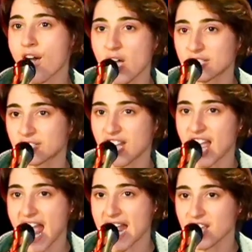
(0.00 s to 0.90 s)
I
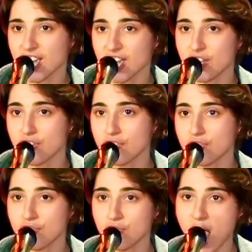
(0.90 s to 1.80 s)
say to
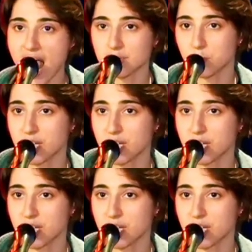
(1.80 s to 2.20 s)
you as we